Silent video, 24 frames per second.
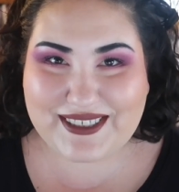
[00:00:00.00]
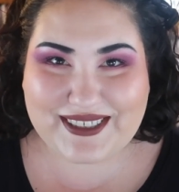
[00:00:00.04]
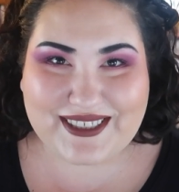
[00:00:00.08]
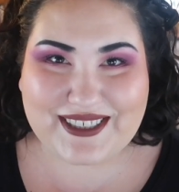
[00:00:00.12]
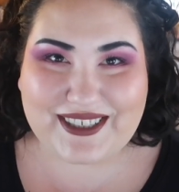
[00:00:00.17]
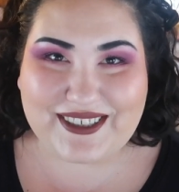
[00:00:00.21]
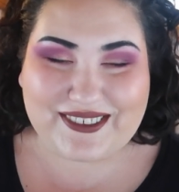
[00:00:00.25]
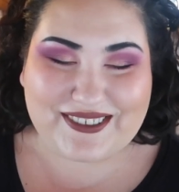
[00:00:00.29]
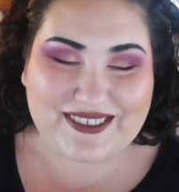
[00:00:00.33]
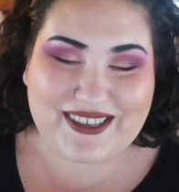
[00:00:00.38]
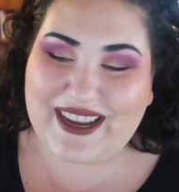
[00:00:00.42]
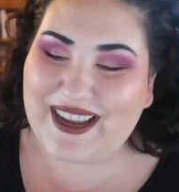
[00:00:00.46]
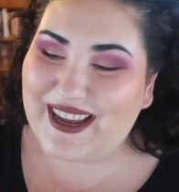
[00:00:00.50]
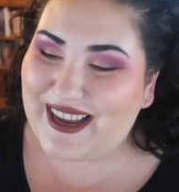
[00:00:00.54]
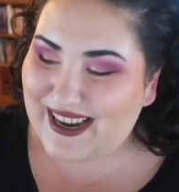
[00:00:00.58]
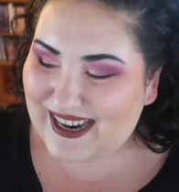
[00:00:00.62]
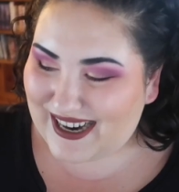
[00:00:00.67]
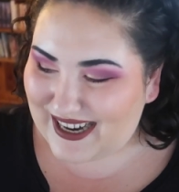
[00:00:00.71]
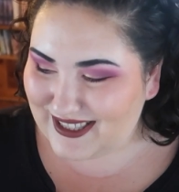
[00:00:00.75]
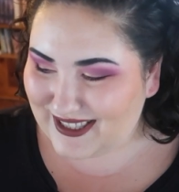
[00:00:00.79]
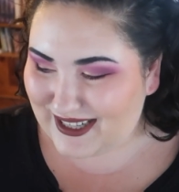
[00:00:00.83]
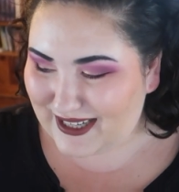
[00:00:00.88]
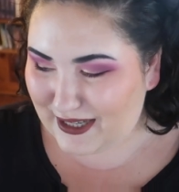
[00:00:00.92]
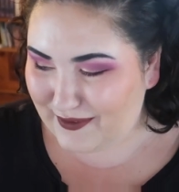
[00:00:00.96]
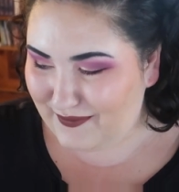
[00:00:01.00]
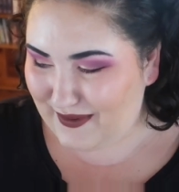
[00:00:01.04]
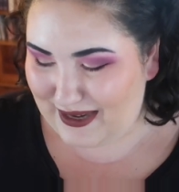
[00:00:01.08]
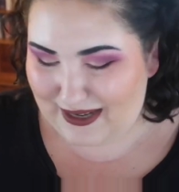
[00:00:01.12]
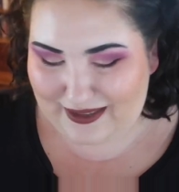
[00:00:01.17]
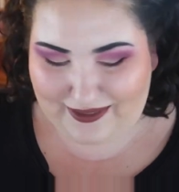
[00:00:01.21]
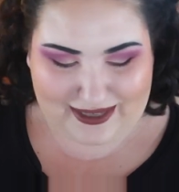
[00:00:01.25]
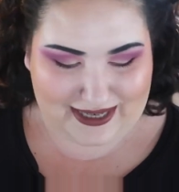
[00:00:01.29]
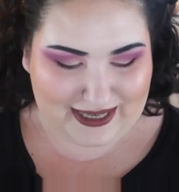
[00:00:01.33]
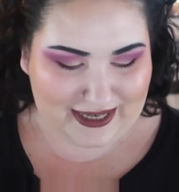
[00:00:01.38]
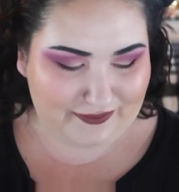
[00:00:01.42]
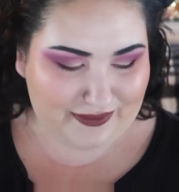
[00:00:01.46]
so I thought if
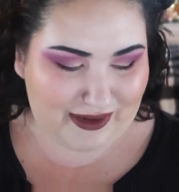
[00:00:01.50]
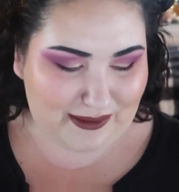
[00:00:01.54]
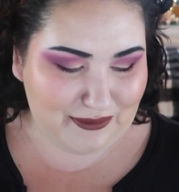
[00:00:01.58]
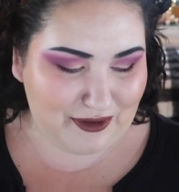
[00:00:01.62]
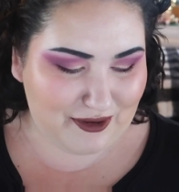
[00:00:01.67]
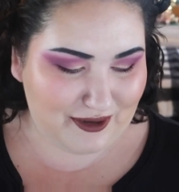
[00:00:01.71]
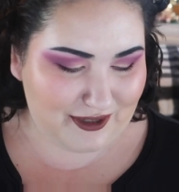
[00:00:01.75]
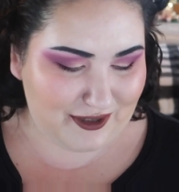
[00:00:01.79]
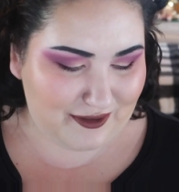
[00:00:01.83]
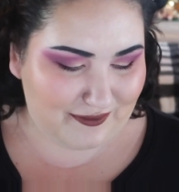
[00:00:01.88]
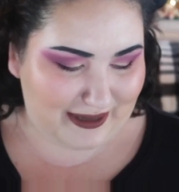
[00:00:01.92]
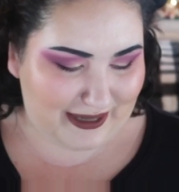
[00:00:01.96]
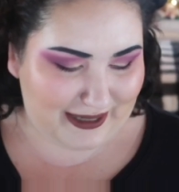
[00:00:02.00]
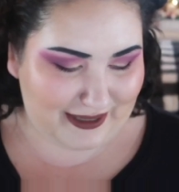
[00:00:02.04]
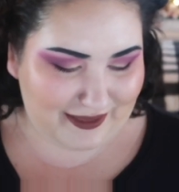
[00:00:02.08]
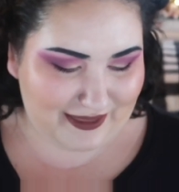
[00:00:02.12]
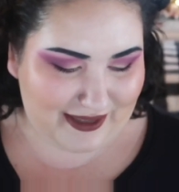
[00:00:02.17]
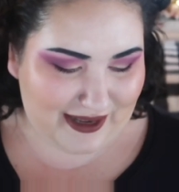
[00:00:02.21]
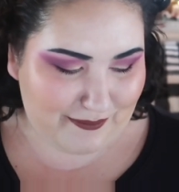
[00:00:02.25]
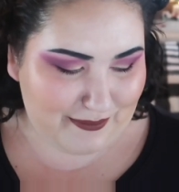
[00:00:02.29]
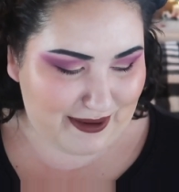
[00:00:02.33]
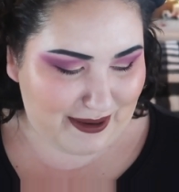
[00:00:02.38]
anything, if I'm going to rank them,